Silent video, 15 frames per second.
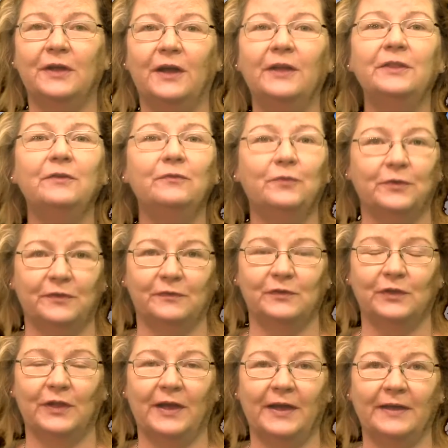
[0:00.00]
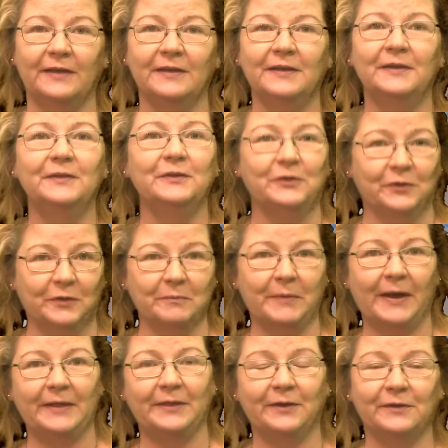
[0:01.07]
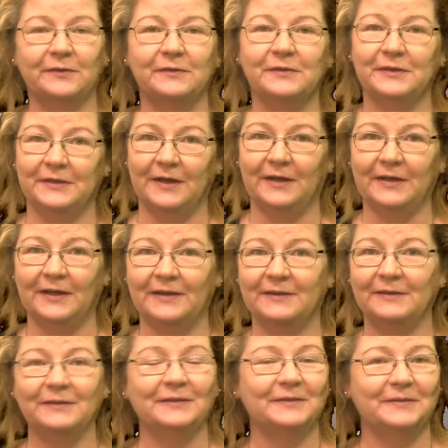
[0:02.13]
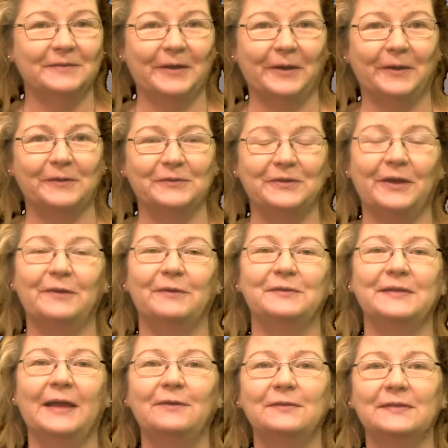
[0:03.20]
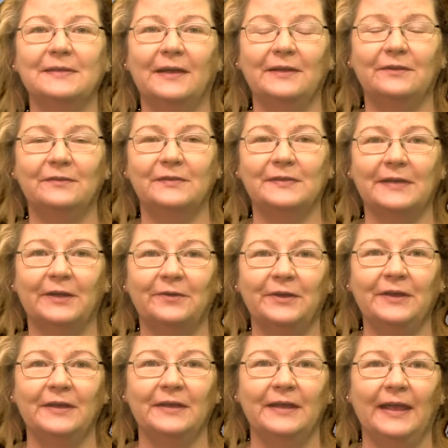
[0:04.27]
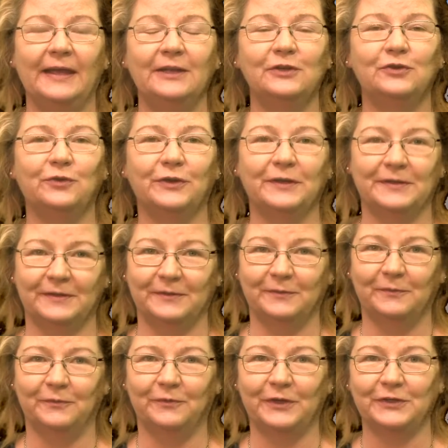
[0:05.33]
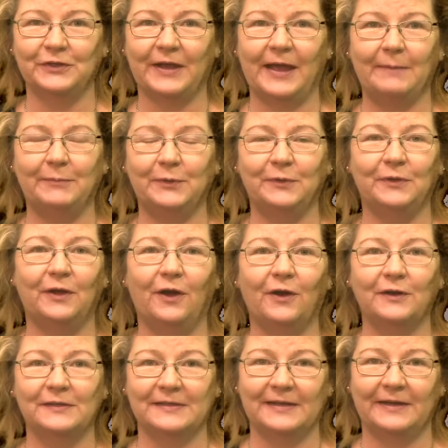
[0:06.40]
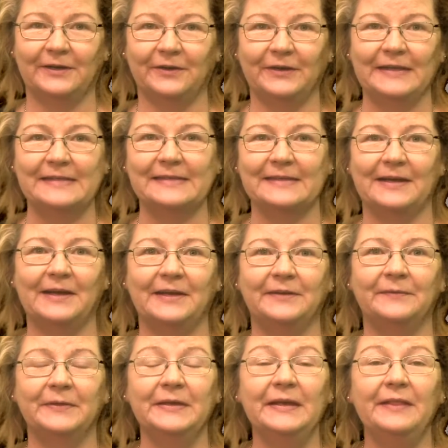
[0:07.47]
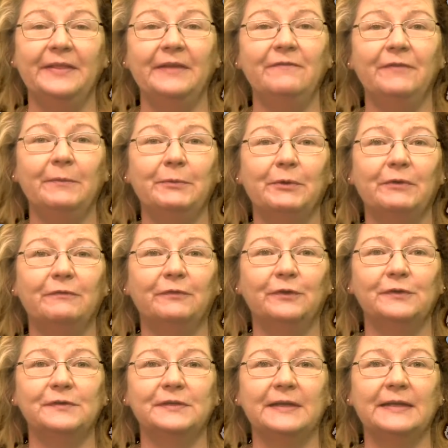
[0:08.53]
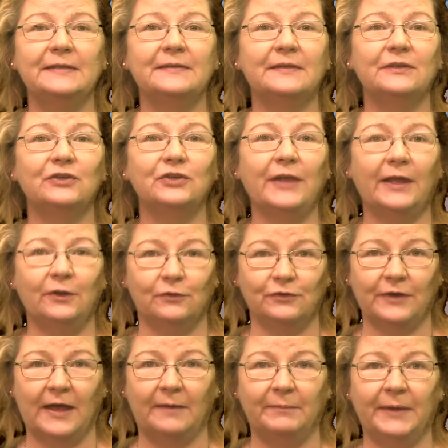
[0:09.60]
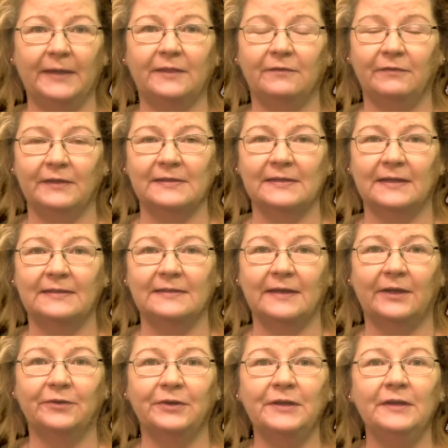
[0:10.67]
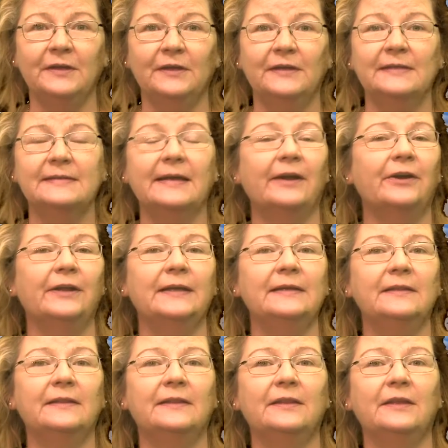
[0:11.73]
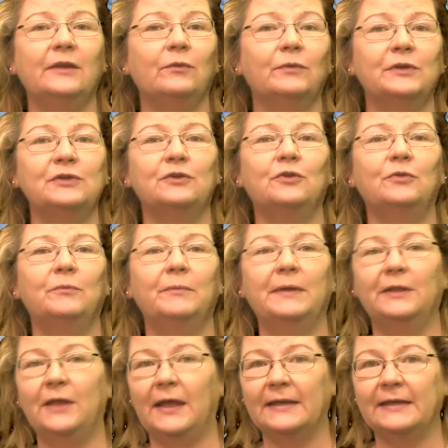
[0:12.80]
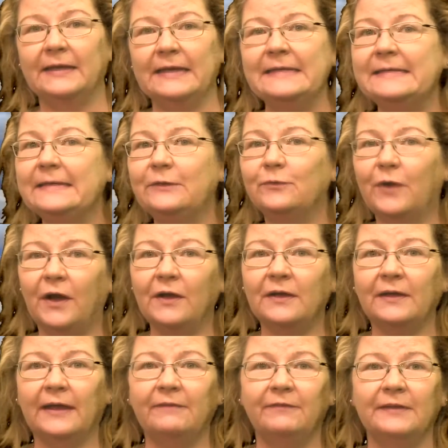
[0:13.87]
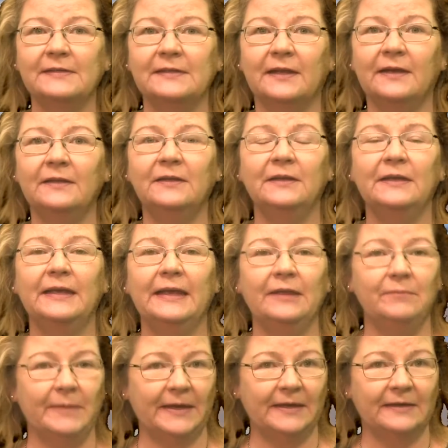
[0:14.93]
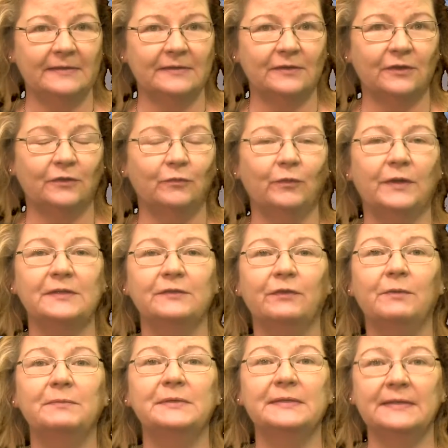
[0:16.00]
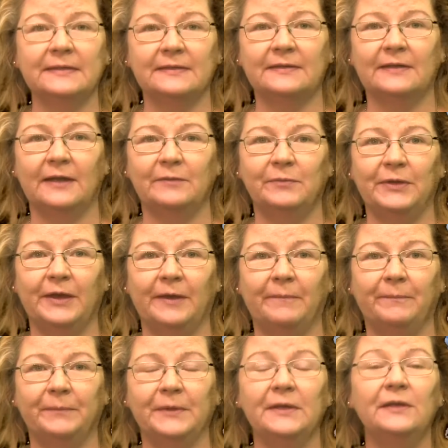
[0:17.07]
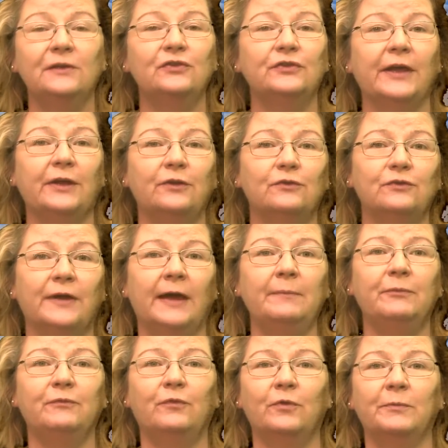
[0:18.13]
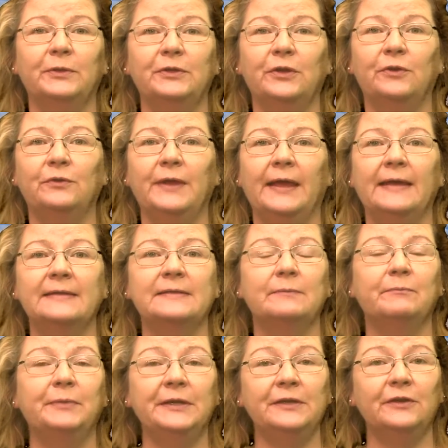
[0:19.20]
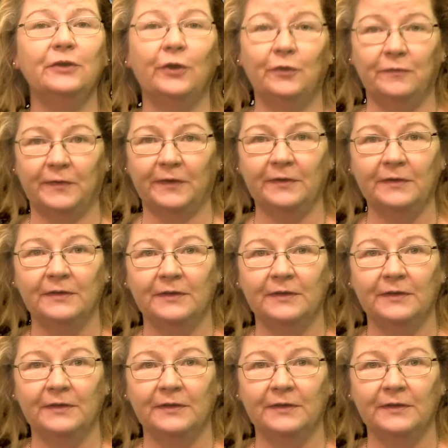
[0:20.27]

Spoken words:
on the 4th of July. And you can buy their Ya Ya gyros outside of the cidery and enjoy fresh apple hard cider inside. Then February 1st, it's Shadow Trap at the Fenceline Cidery. Saturday, the original melodic indie rock at Fenceline in Mancos runs from 6 to 9 p.m. Shadow Trap, formerly known as Bit Nova,